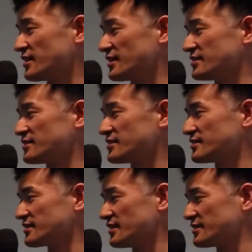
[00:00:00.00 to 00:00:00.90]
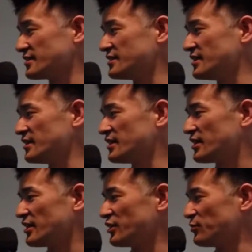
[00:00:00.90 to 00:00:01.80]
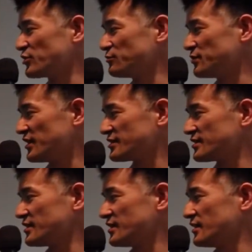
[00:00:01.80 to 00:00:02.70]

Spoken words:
and started, and the bottom part,